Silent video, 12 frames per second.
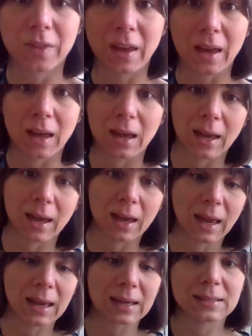the
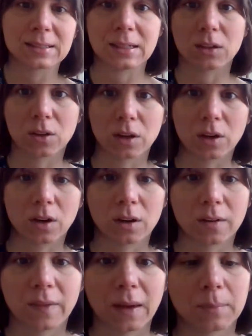anterior,
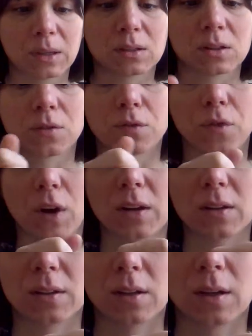and that means the
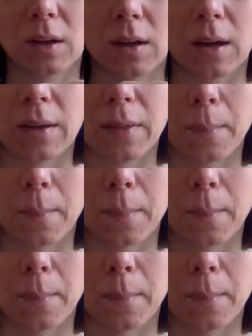front. And the